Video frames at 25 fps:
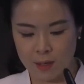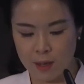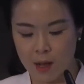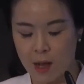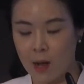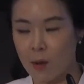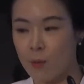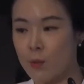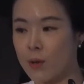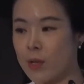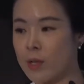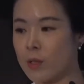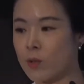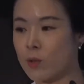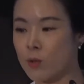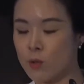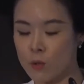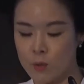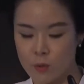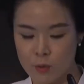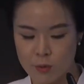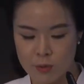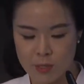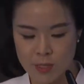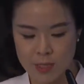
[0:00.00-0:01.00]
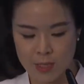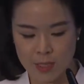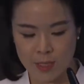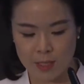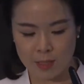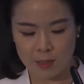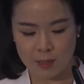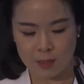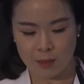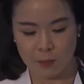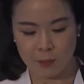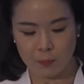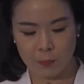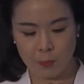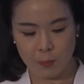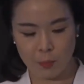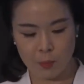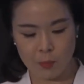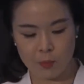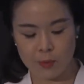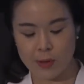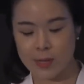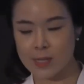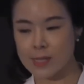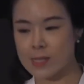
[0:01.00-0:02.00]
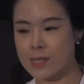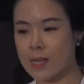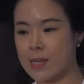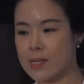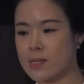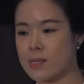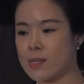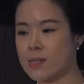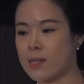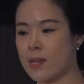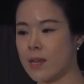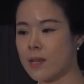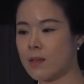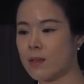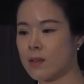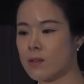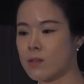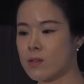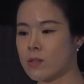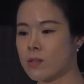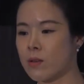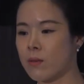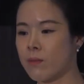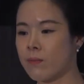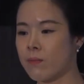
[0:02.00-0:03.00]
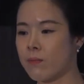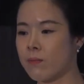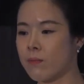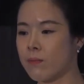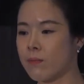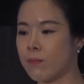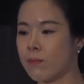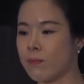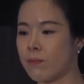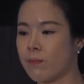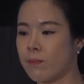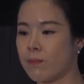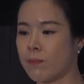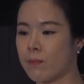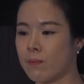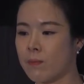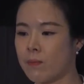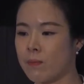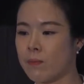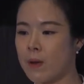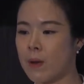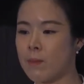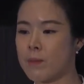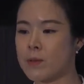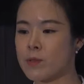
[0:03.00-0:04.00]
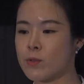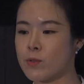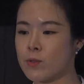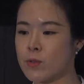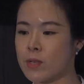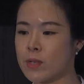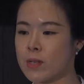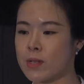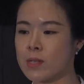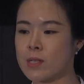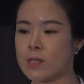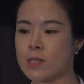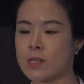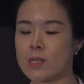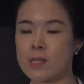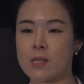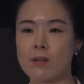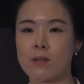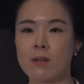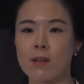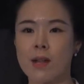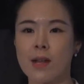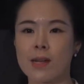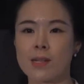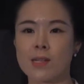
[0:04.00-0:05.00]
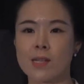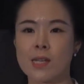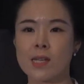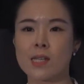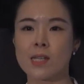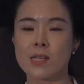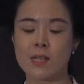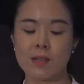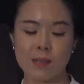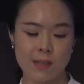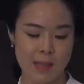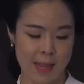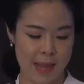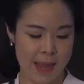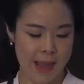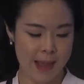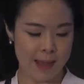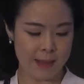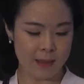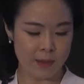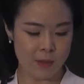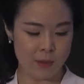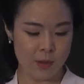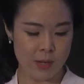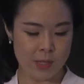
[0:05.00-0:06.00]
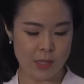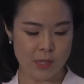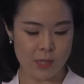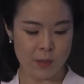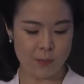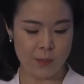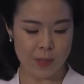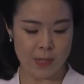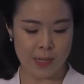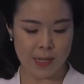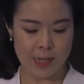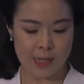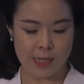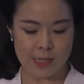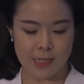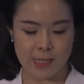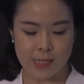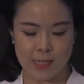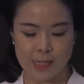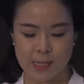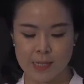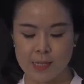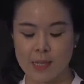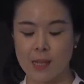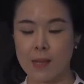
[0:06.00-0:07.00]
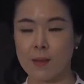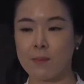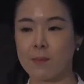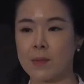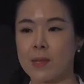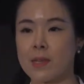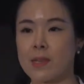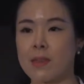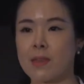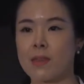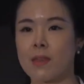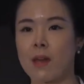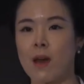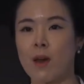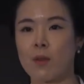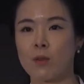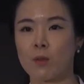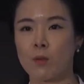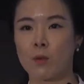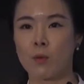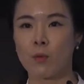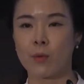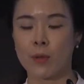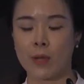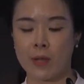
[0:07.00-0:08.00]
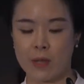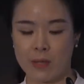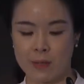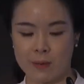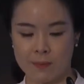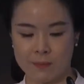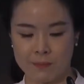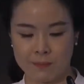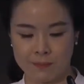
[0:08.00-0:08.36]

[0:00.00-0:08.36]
I will be introducing the progress and status of pharmaceutical serialization and traceability system in South Korea.